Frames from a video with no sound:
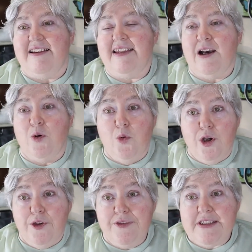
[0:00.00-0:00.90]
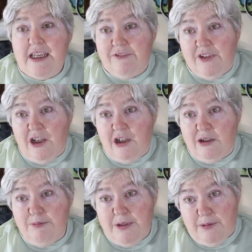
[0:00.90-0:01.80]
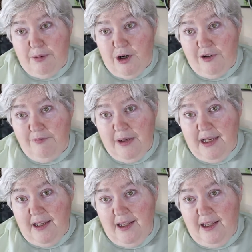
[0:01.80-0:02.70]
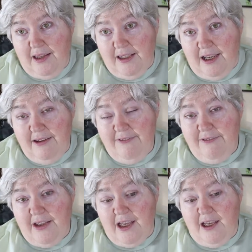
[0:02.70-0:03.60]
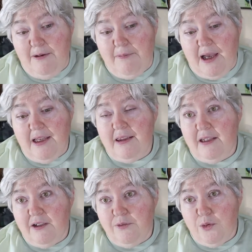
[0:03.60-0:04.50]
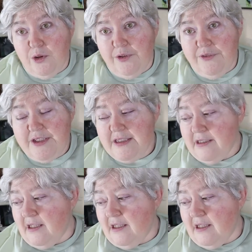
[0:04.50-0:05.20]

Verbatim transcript: Now, wolves have long been a part of my life. Um, I love wolves.